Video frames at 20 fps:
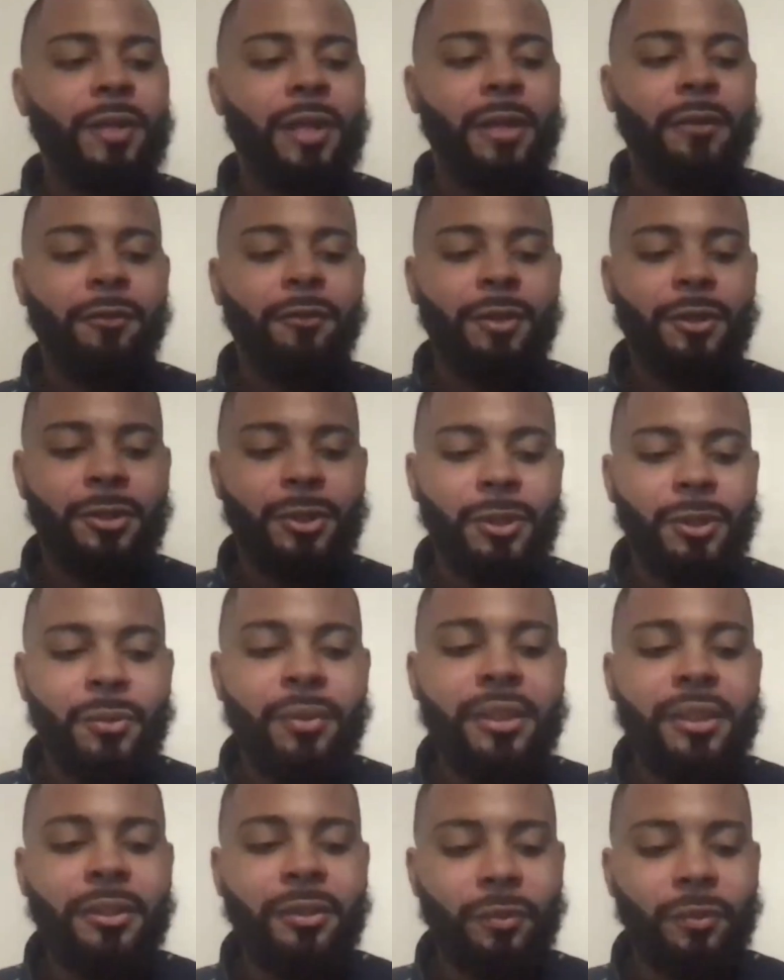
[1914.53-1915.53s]
if you're
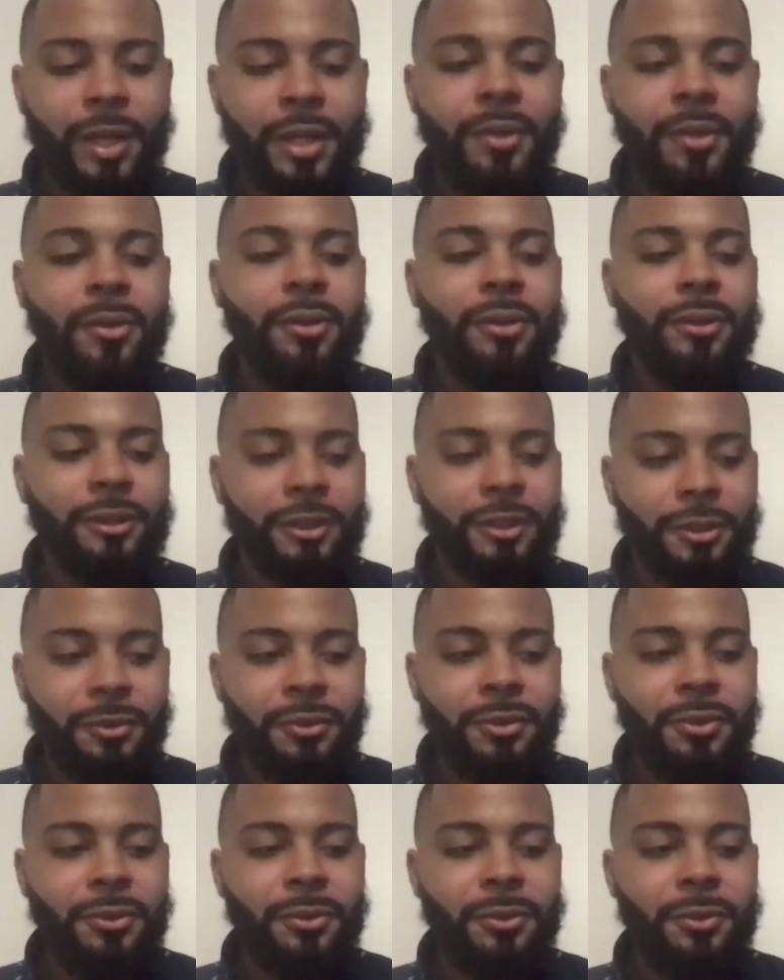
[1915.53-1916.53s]
doing great on
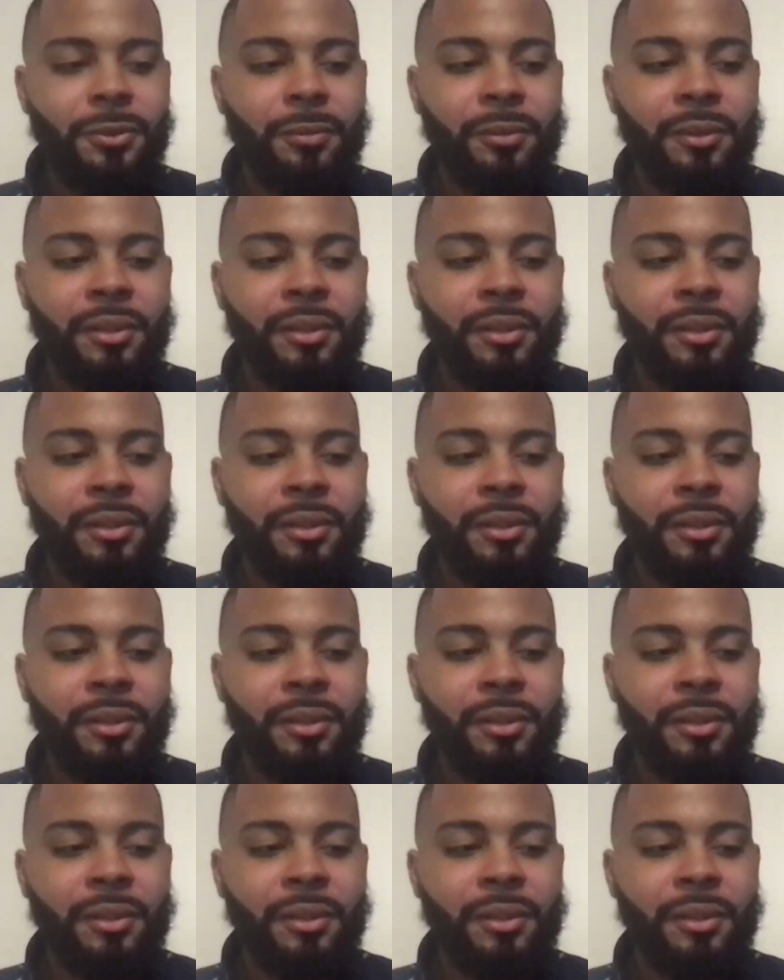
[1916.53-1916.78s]
YouTube,